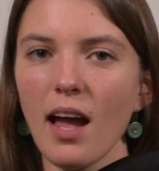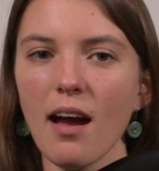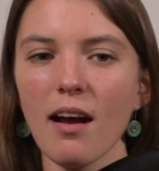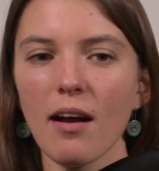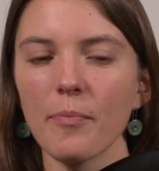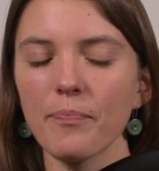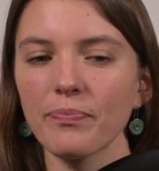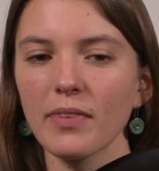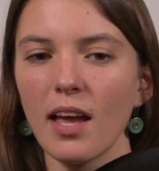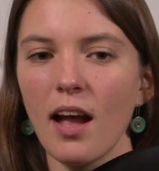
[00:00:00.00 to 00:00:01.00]

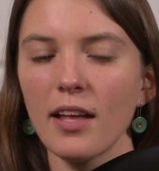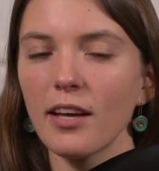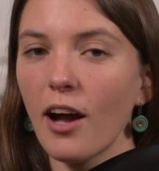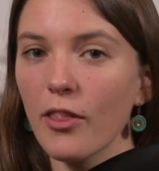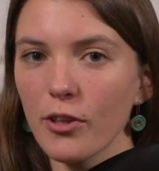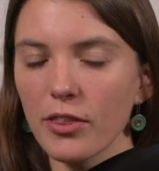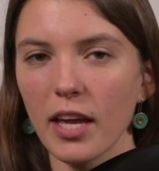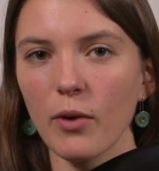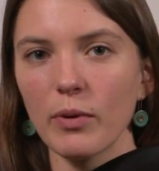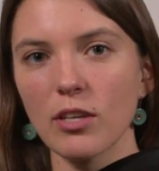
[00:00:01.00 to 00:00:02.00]
The other
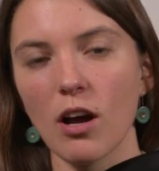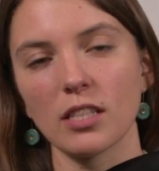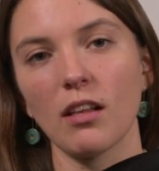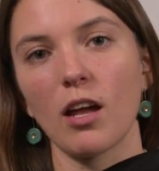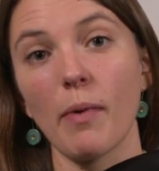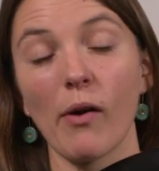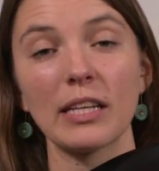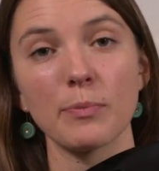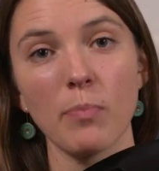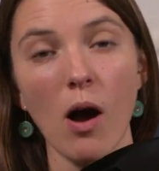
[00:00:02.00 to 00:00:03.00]
thing we talked a lot about
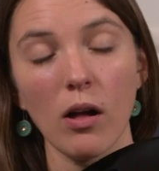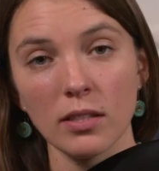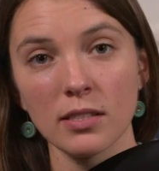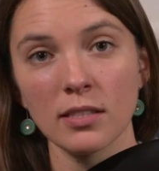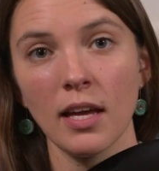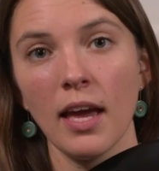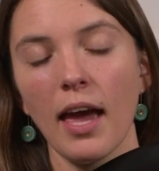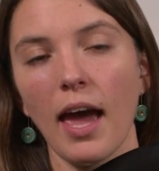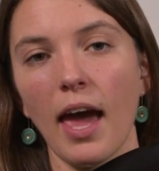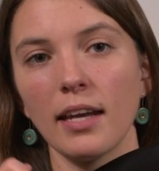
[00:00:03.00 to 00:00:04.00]
is pulse,
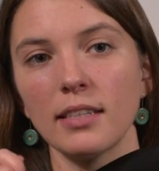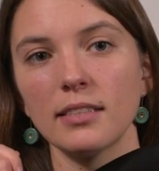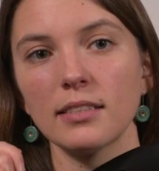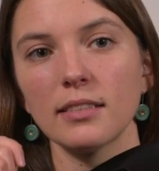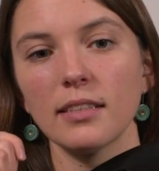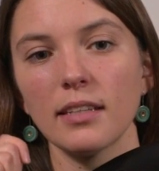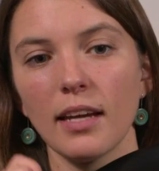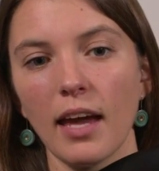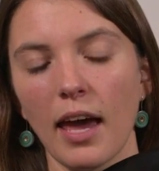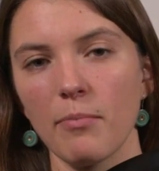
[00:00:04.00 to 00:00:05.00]
and
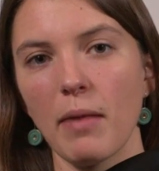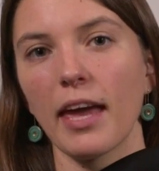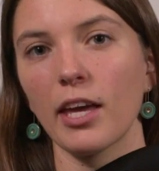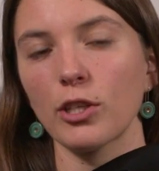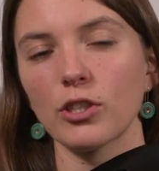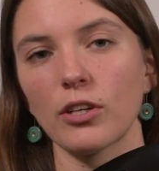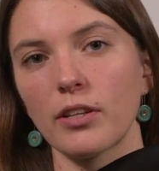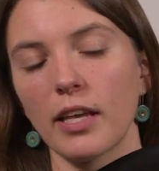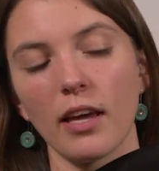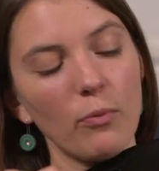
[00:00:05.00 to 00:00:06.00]
making
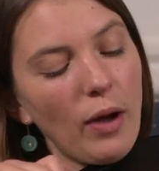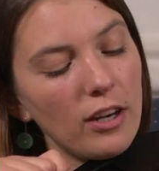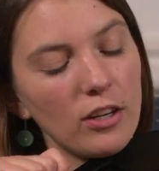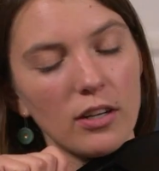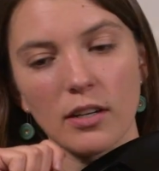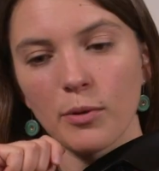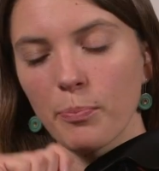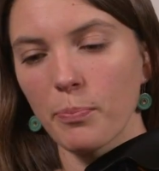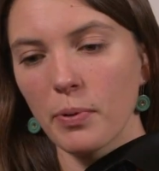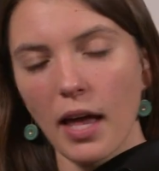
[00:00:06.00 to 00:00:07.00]
sure that when
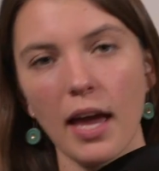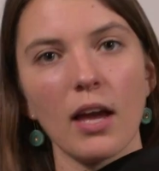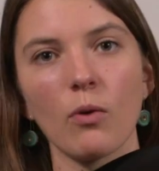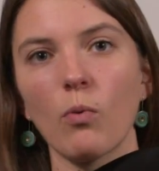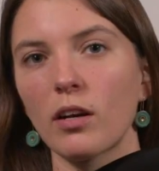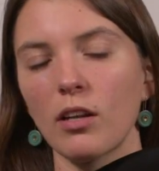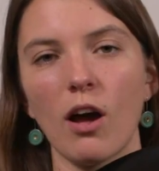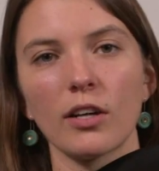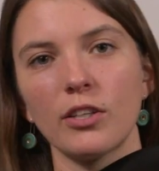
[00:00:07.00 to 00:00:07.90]
you're playing one long